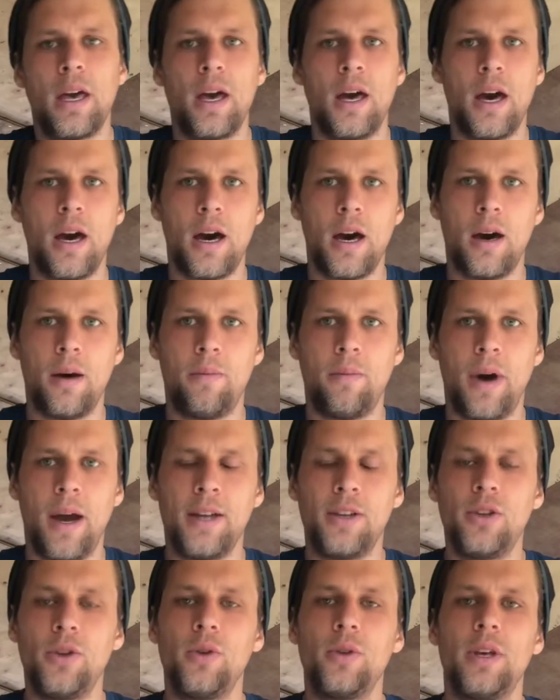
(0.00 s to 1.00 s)
I
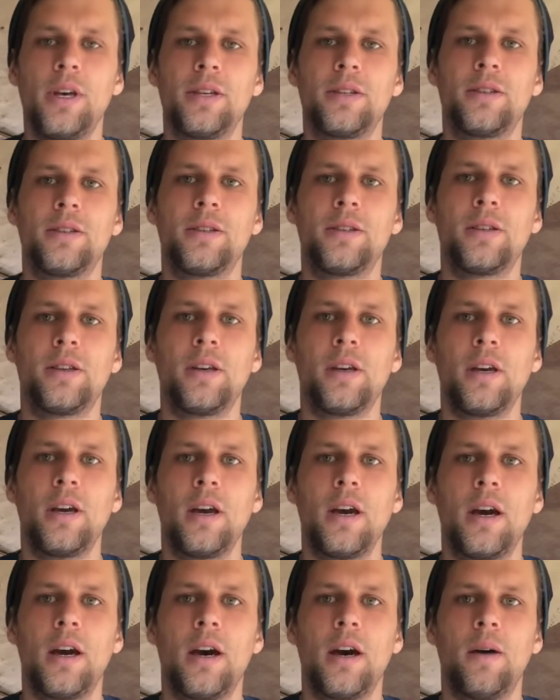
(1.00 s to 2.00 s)
do this
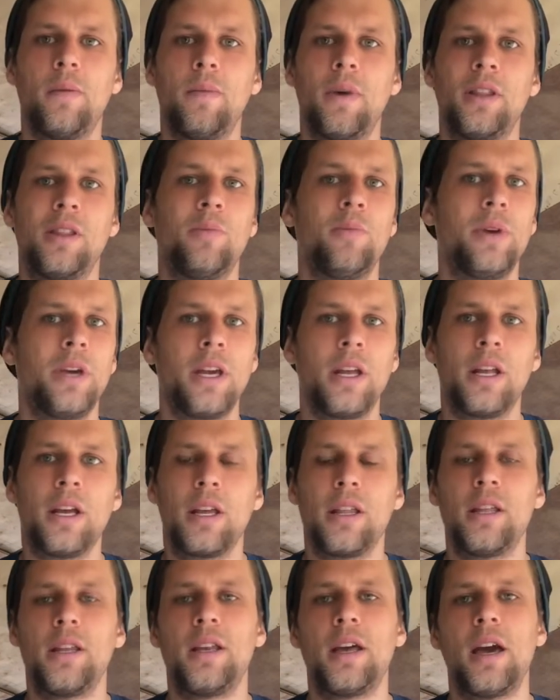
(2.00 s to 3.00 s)
at the beginning of
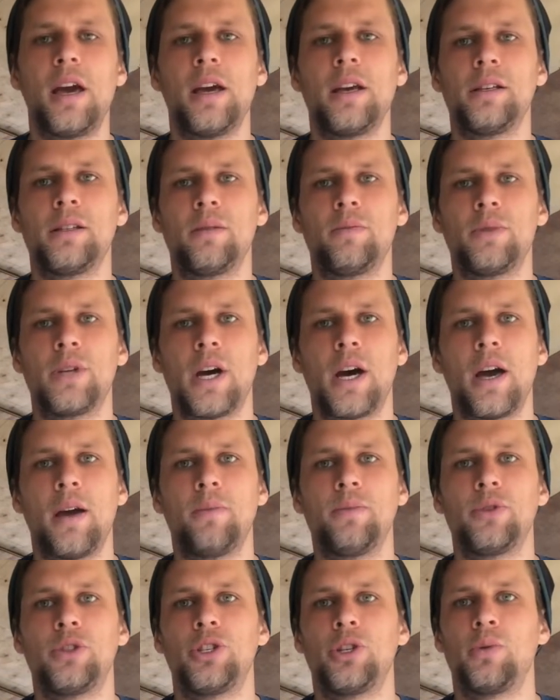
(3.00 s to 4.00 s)
the day
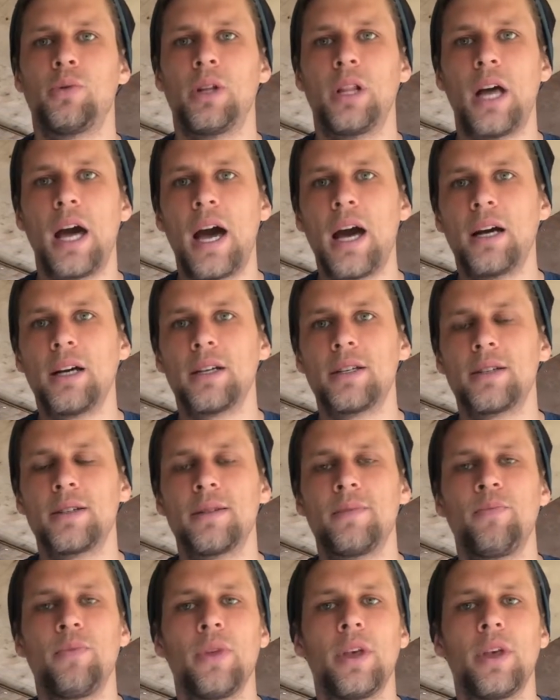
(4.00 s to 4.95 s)
sometimes to relax,